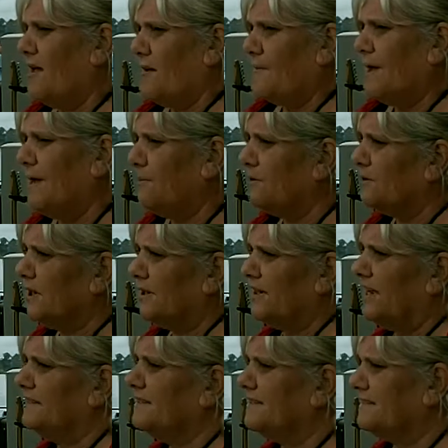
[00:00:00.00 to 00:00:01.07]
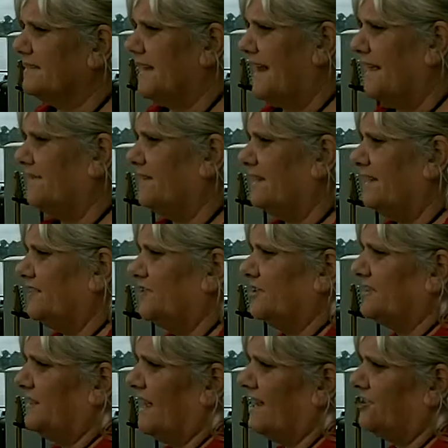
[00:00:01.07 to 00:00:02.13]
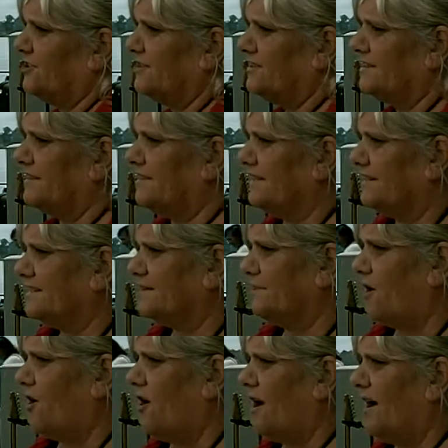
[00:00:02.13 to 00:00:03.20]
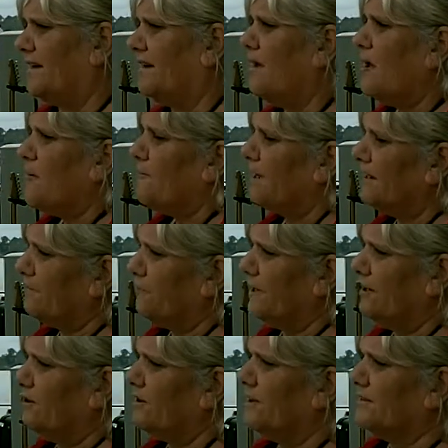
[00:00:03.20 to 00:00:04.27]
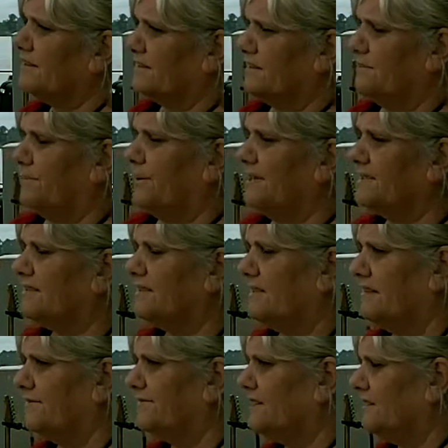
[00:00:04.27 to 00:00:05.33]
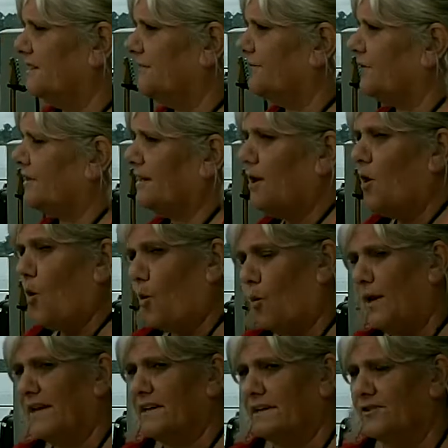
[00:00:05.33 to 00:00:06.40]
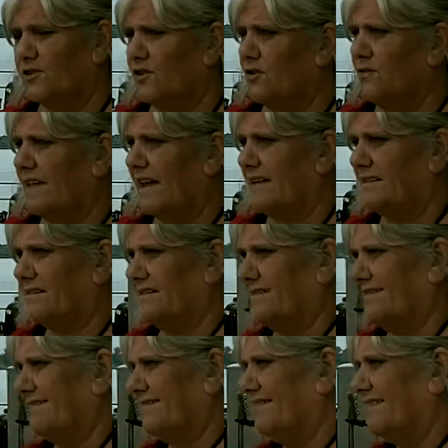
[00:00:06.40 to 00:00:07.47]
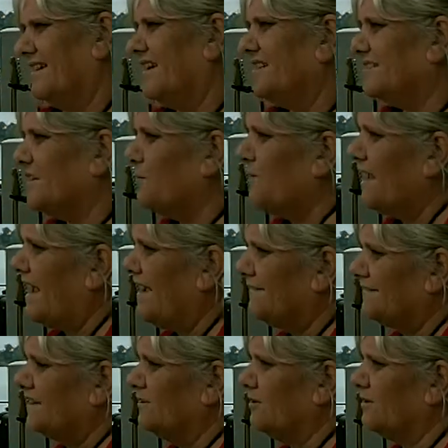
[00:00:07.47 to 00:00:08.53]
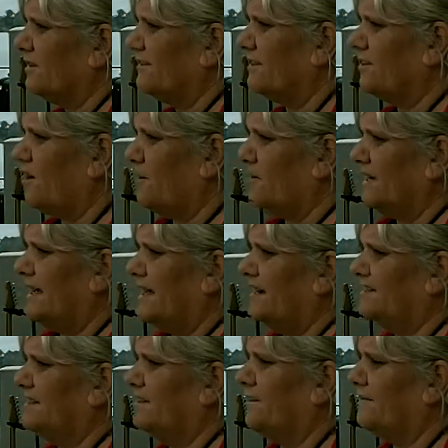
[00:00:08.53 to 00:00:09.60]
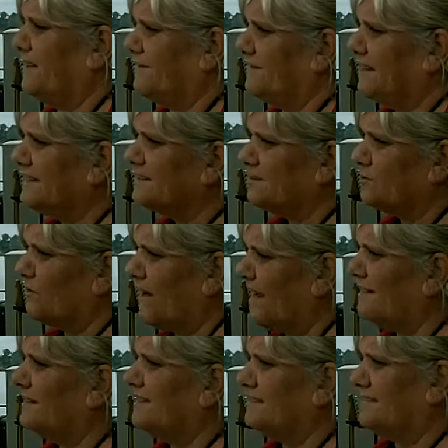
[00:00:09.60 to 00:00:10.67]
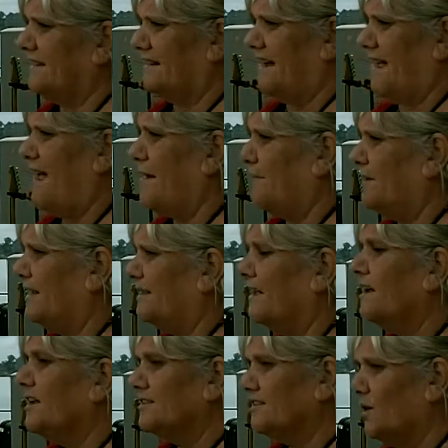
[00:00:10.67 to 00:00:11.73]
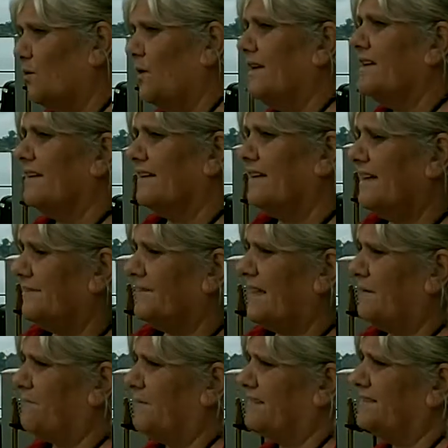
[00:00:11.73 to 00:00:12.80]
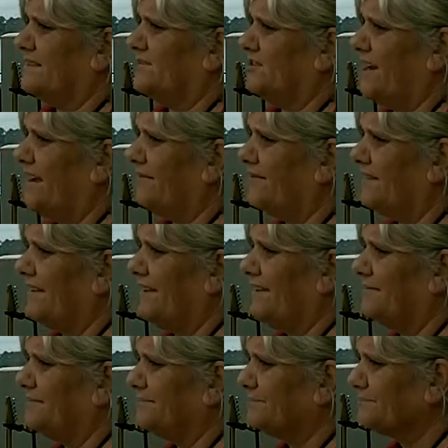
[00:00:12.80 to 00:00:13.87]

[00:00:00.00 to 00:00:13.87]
People don't understand the legislations and things behind, but if we look at the simplicity of delivering, we can do that. So we have to look at the commonality of the things around us that are happening so we can get that message out there.